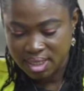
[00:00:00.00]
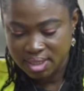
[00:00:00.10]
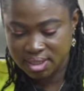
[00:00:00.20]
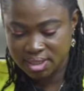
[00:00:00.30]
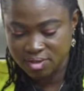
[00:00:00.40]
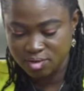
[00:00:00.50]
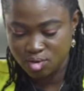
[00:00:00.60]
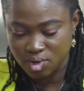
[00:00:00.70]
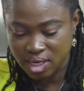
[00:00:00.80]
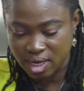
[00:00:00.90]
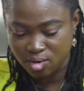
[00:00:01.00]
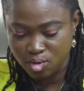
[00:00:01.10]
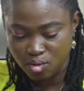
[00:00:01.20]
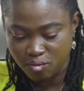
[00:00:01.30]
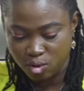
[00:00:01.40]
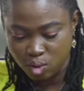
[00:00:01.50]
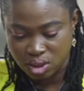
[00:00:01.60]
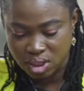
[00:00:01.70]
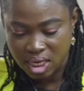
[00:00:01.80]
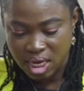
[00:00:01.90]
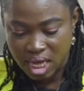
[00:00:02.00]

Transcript: Still, no can, no vote.